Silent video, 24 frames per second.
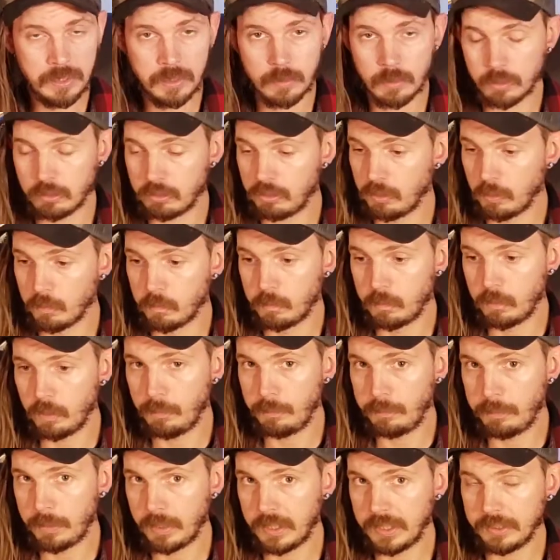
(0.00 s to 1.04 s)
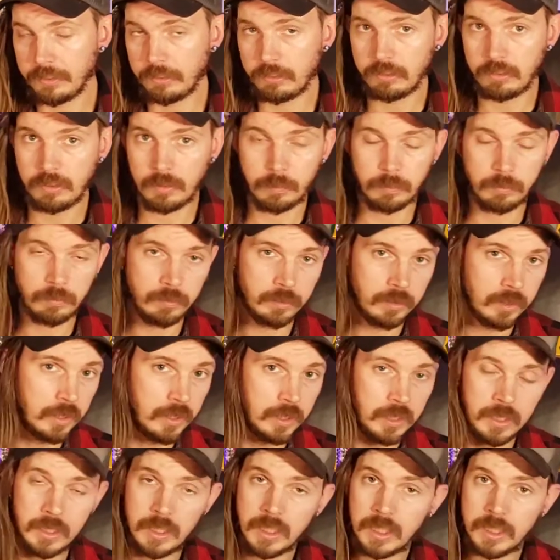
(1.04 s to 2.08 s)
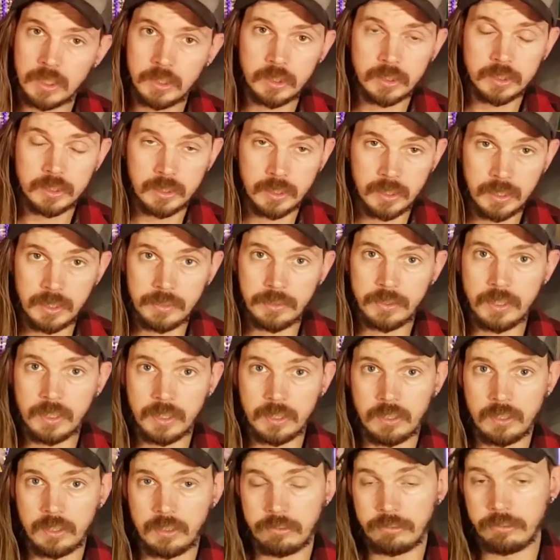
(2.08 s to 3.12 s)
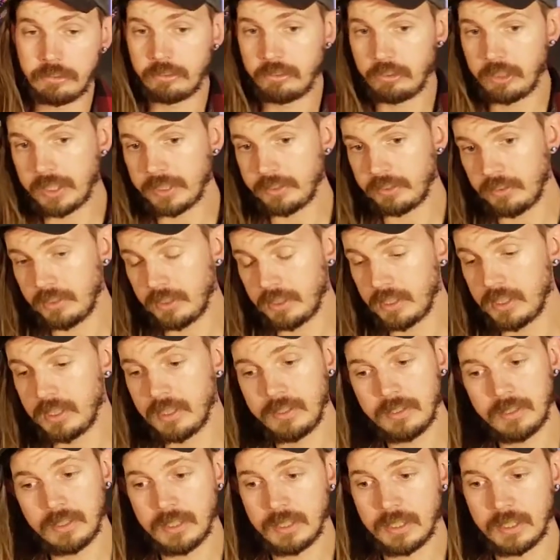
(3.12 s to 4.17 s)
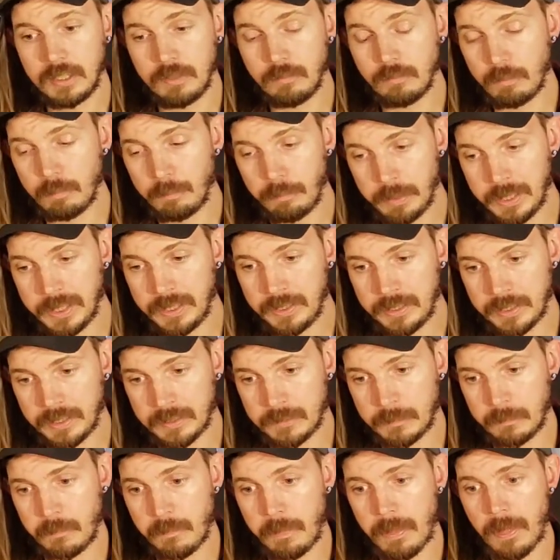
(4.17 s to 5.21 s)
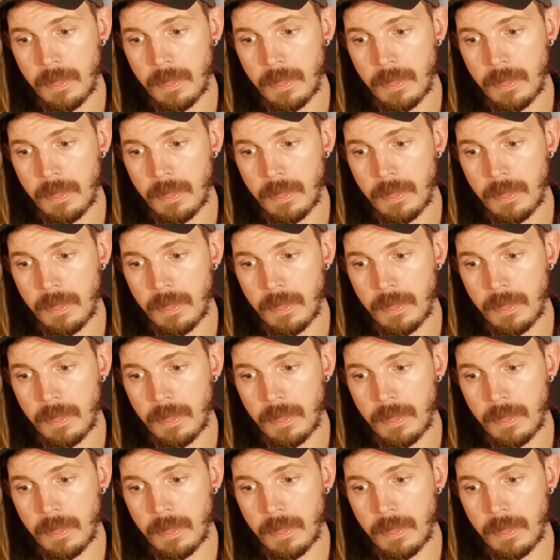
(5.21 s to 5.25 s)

There was no footprints. There was just nothing to suggest that anything had even been there.